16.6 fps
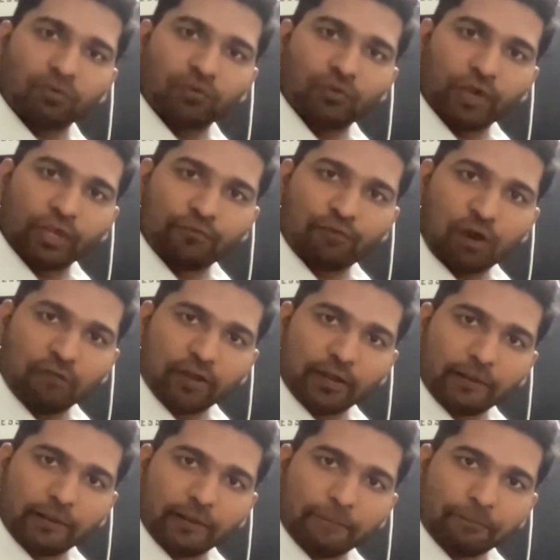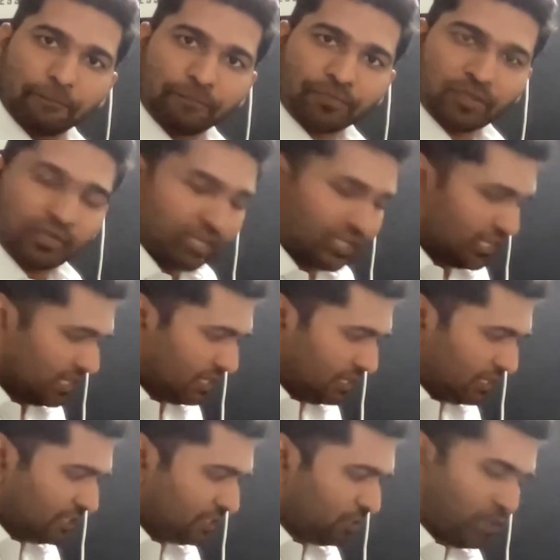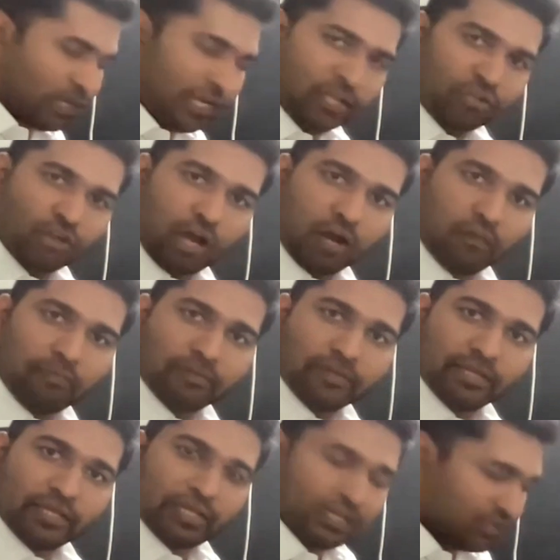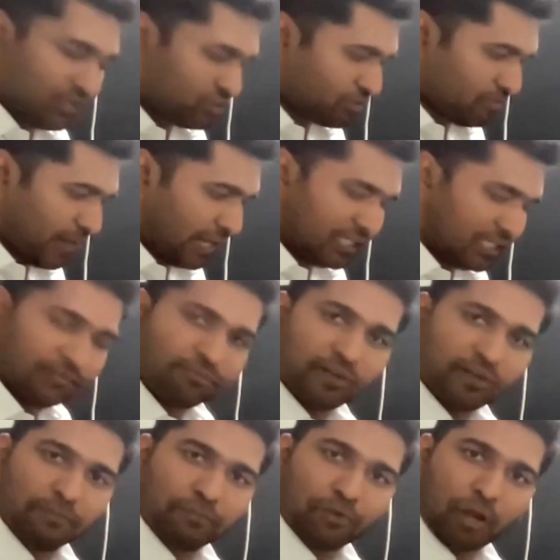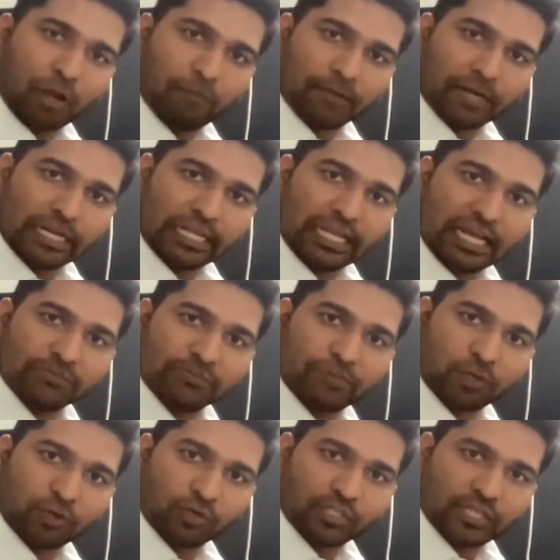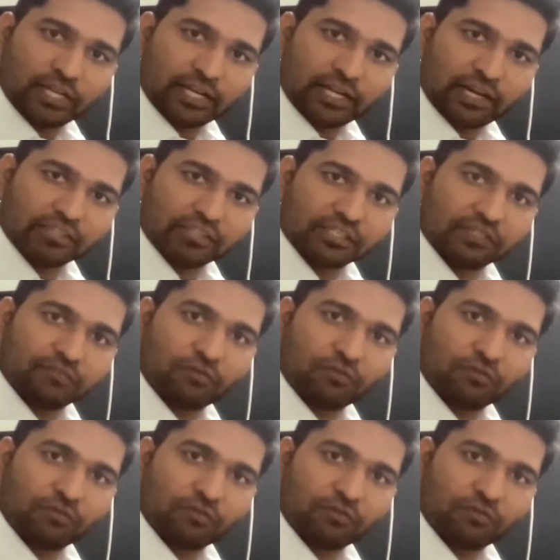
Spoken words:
going forward. His only job is to manage the fund properly as per rules and regulations,